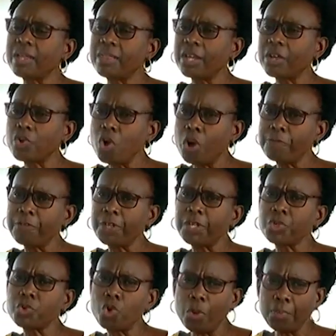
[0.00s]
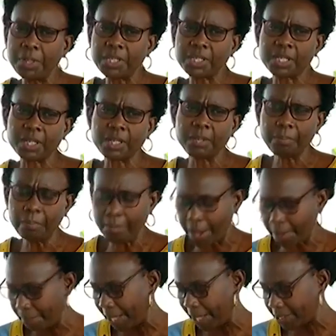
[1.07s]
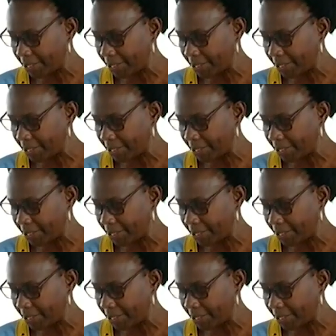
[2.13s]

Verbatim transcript: the COVID committee members.